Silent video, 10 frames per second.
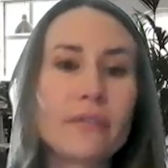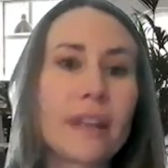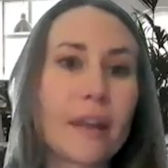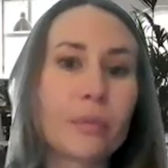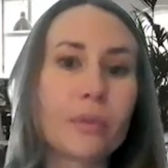
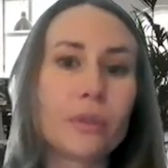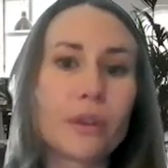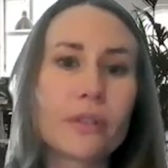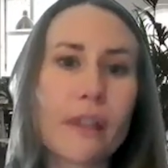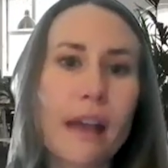Every April,
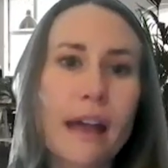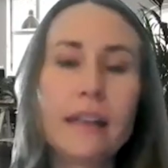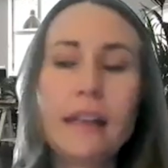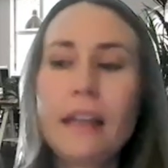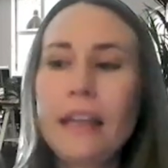look for
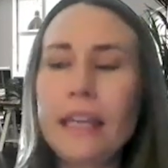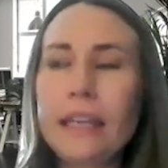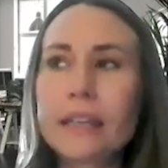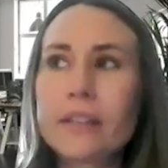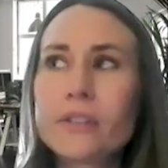that
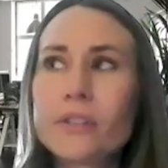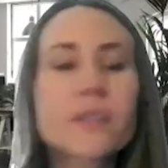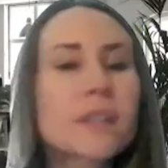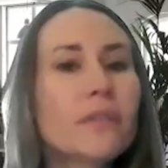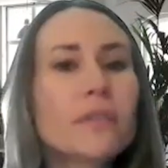and
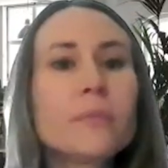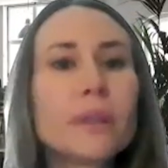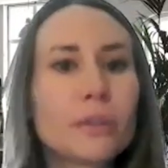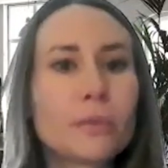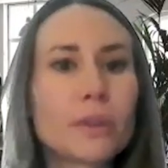just get
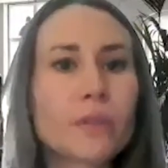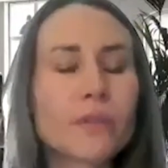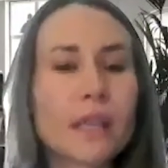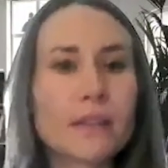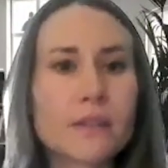familiar with
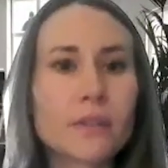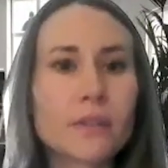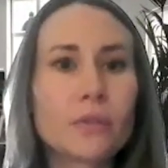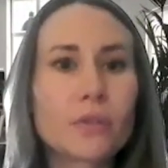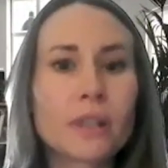those eight
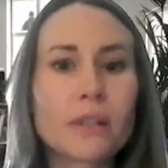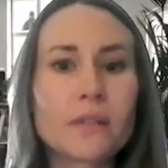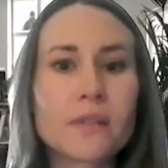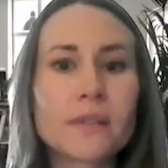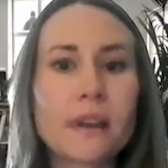
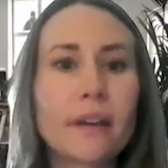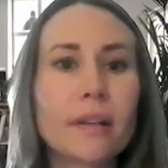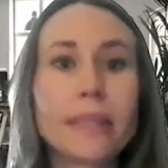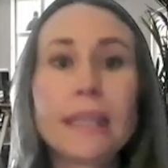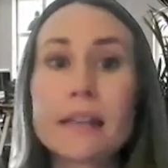solutions.
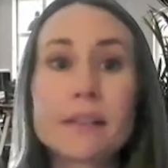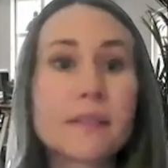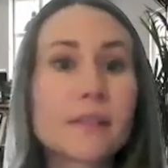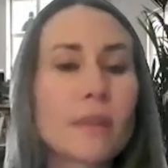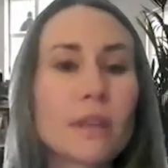Um, again,
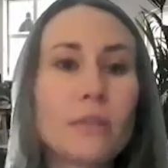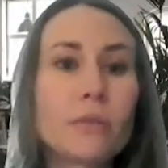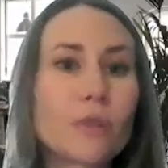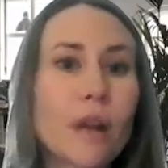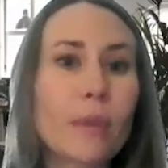some that you
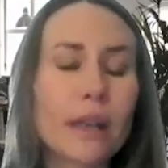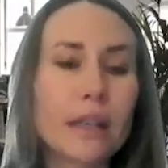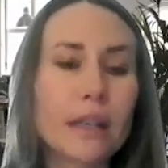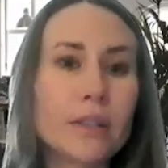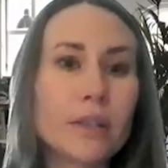can drop
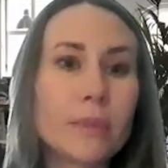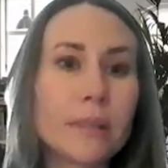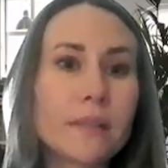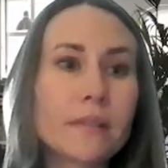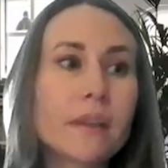right into your
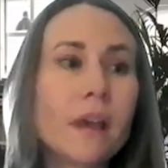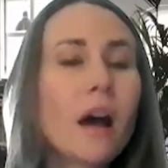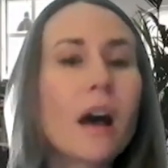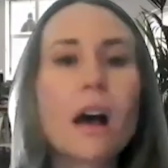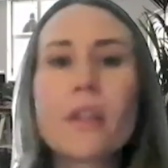business,
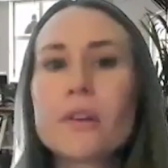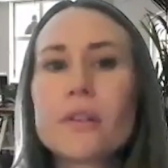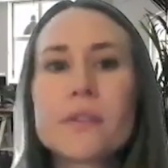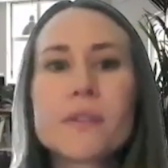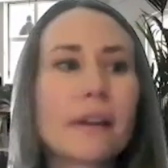
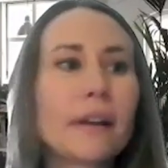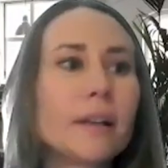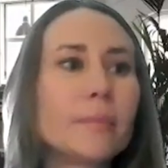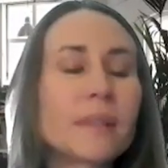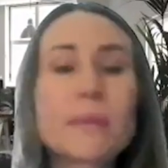others,
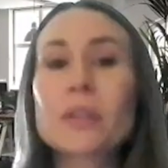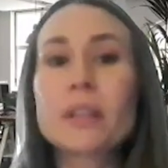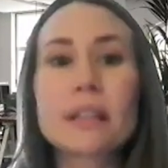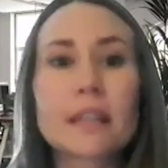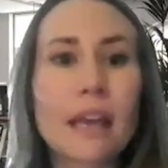um,
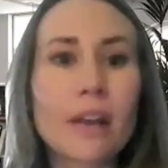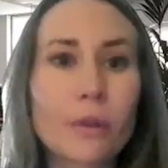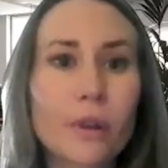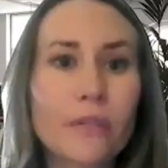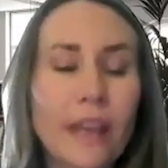especially like the
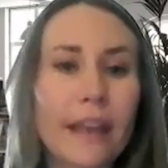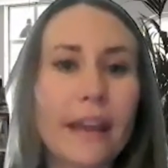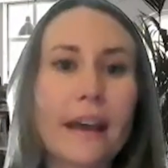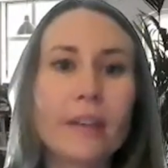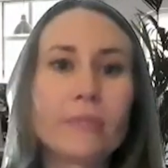category of
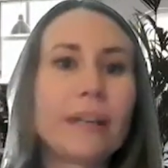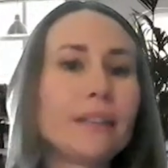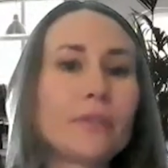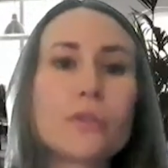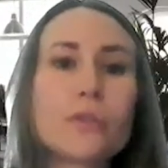AI.
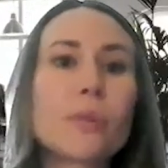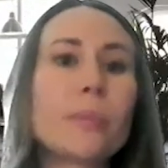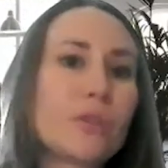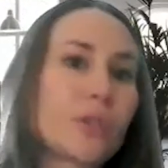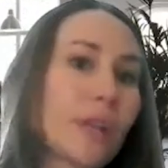Right, there's
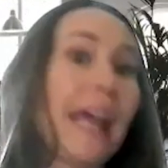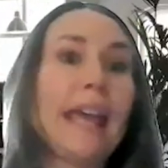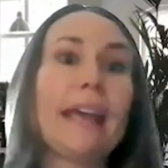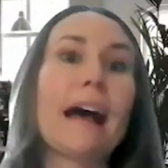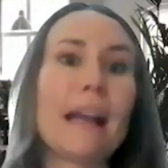so much
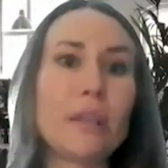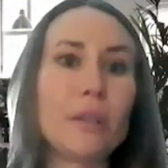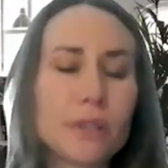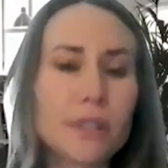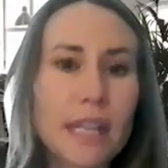AI
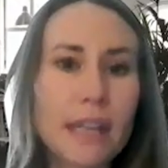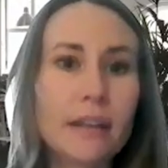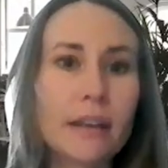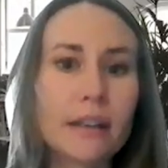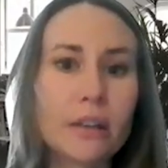you could
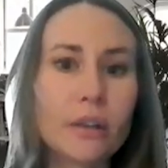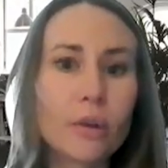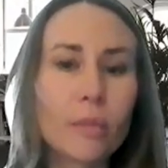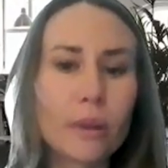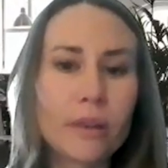take on and
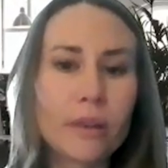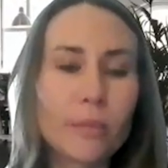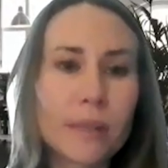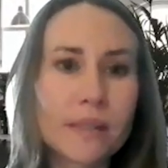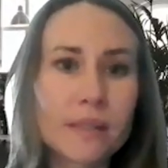incorporate it
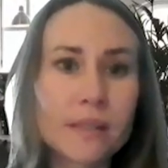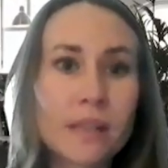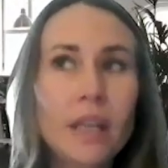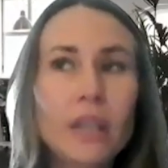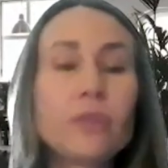in your business.